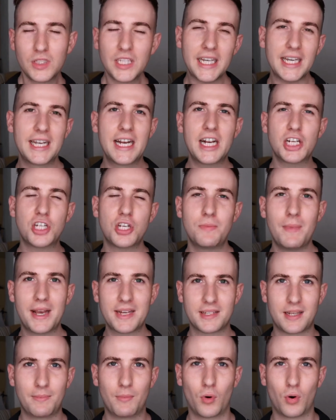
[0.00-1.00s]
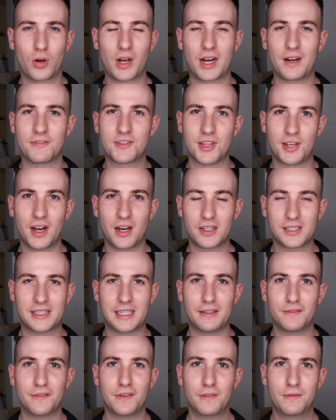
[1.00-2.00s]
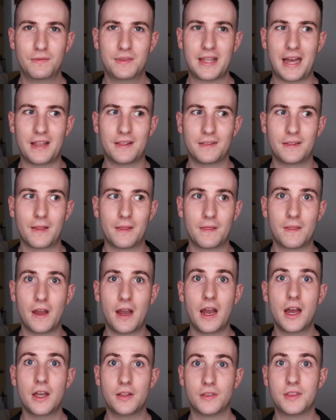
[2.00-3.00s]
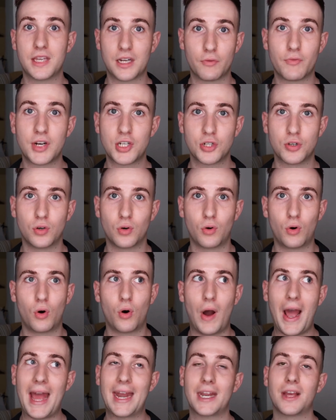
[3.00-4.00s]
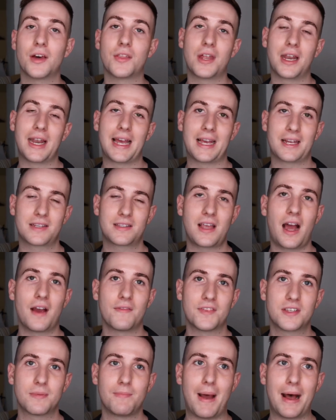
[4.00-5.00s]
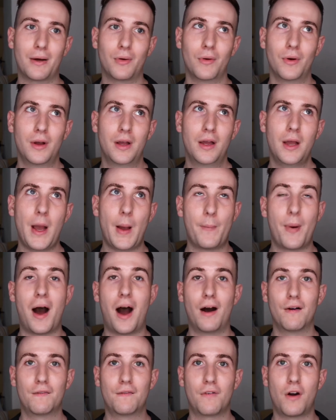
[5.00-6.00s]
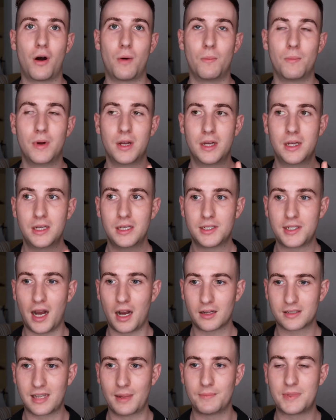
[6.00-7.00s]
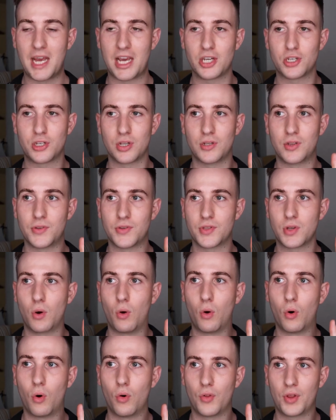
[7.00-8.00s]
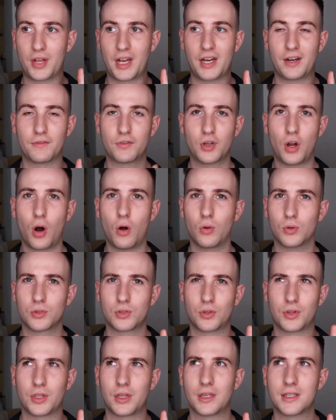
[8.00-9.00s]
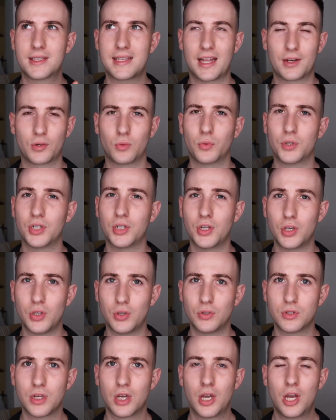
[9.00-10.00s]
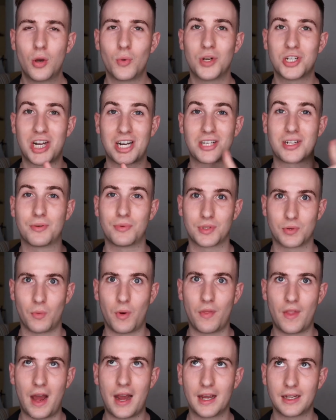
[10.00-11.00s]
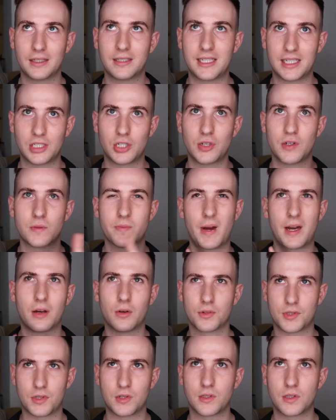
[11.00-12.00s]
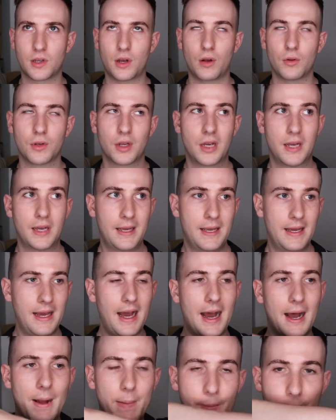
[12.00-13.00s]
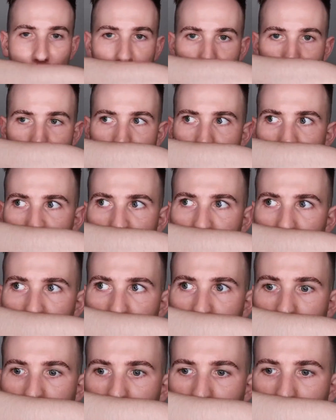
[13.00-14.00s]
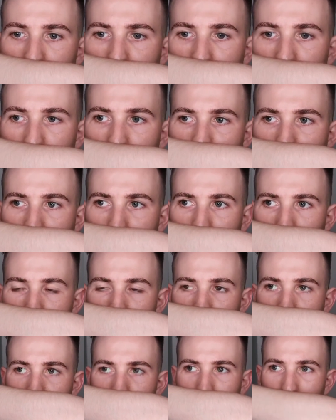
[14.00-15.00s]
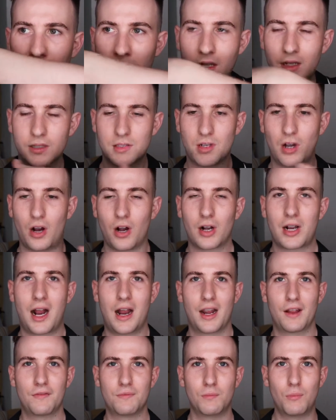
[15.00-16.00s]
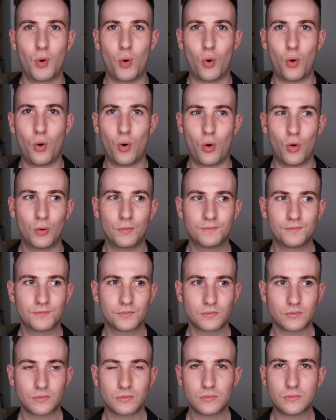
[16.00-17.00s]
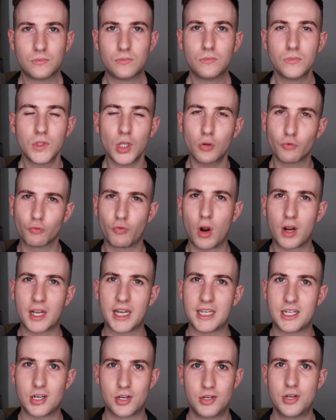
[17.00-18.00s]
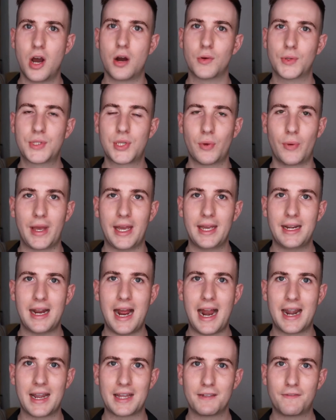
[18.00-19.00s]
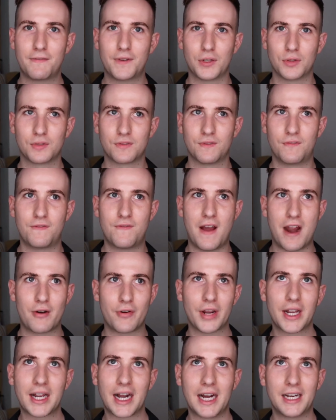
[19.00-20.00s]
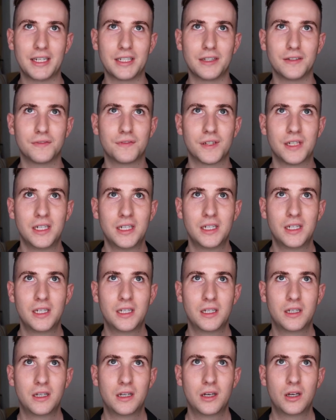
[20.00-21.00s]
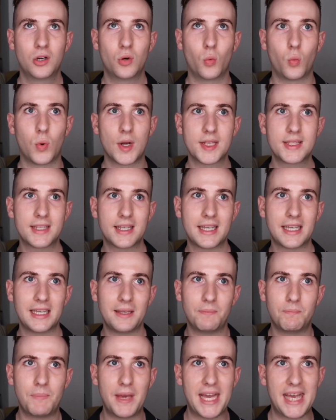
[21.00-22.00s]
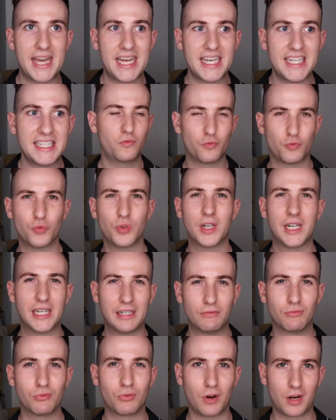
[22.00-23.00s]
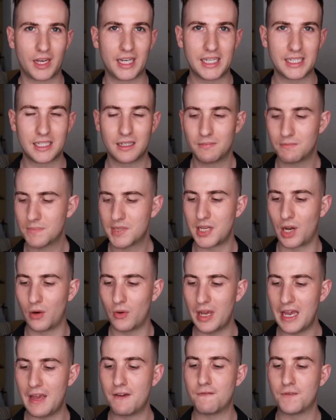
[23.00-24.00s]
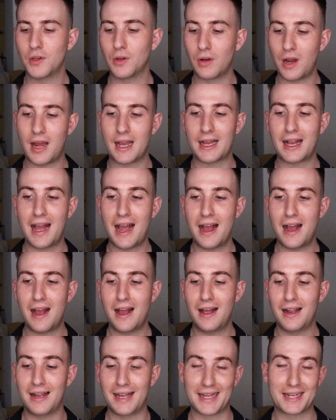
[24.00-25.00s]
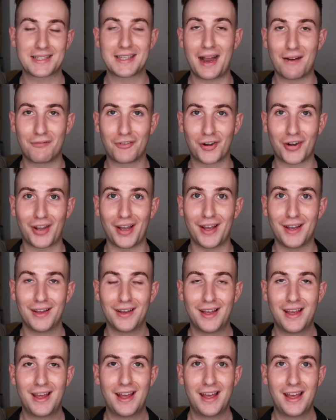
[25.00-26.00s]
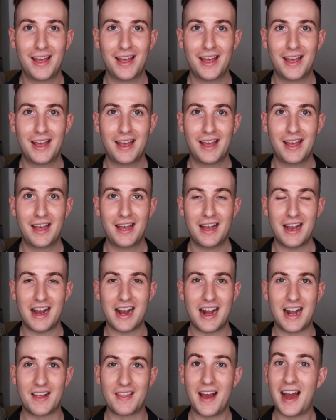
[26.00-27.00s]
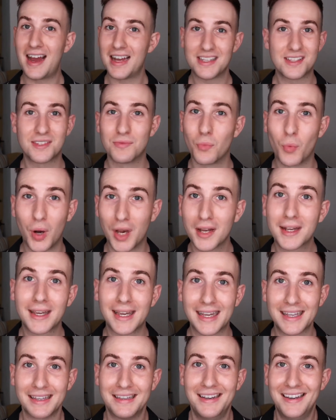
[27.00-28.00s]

it actually makes it more kind of seductive than the original or any other Lynx that I've smelt apart from Dark Temptations or the kind of gold or the sandalwood and oud, which actually was the one that I did use, but I also used the gold. It's got a kind of more rugged note to it, and it feels very kind of whiskey, beard, really rugged. So if you like Lynx Africa and that isn't working